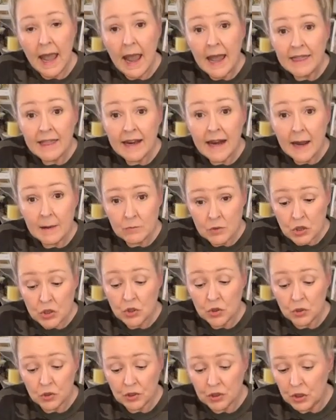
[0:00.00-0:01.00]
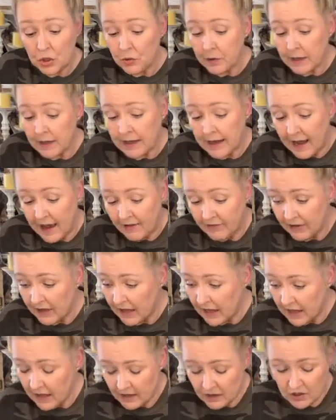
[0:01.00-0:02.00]
and then I'm sure you can
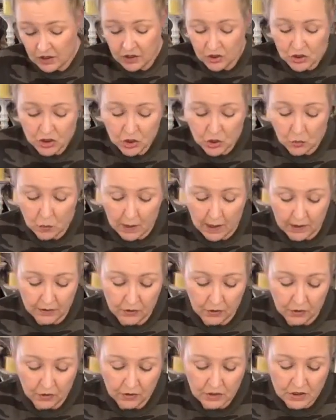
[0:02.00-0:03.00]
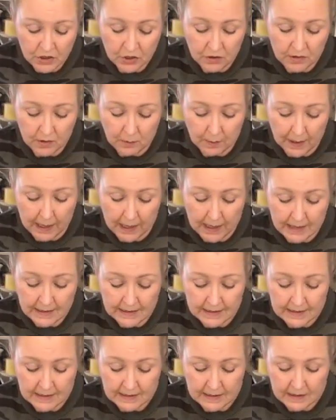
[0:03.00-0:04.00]
navigate to the
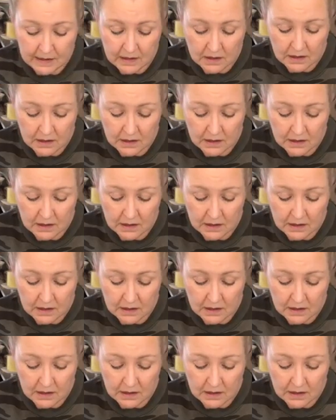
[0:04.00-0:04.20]
paste.